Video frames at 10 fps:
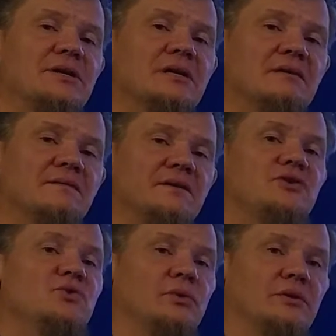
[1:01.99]

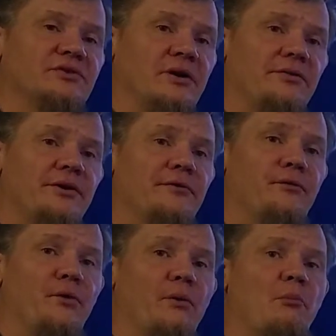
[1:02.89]
individuals are
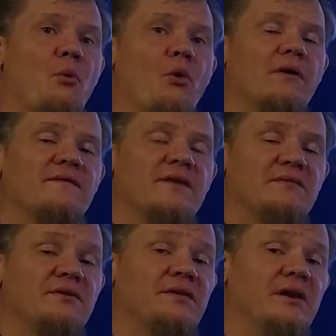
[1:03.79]
therefore more
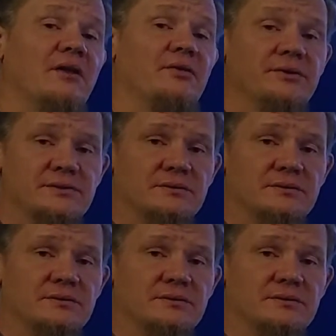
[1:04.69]
favored than others,